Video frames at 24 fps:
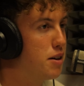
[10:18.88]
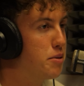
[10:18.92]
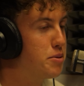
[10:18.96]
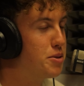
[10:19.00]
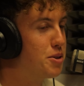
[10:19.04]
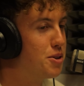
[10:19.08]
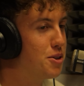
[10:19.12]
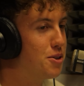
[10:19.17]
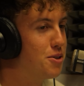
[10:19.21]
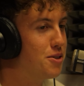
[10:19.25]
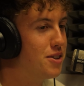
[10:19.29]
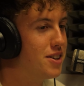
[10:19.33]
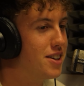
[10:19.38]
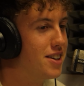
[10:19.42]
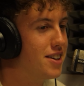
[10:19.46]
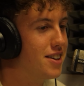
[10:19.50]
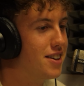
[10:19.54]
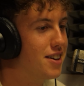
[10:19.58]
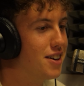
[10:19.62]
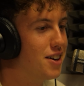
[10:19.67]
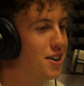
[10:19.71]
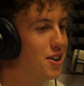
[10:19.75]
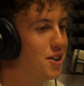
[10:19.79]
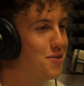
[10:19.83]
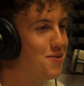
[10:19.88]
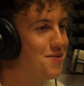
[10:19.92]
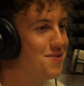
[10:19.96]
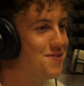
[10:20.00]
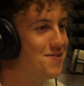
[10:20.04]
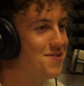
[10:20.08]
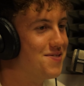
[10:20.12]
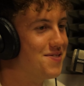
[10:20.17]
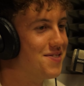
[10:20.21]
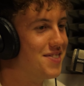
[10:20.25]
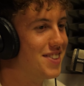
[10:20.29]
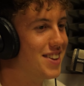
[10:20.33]
Absolutely.
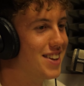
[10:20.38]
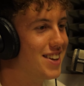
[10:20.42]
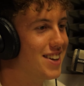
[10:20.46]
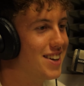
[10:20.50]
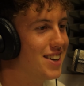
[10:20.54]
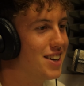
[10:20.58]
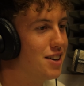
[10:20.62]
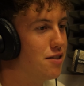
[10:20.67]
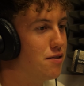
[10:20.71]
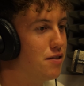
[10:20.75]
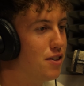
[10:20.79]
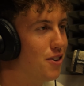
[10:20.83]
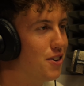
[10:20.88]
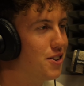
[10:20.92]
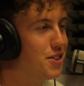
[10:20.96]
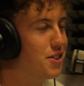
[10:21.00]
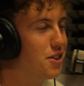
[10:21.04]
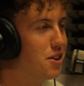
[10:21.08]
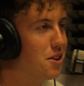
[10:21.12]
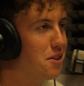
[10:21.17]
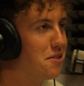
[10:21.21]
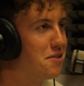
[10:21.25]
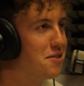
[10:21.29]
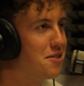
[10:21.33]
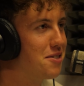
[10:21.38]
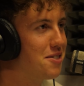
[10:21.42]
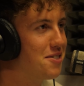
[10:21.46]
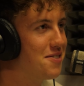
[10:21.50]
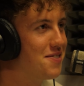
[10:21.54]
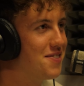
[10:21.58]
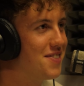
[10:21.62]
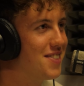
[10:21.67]
Very tough.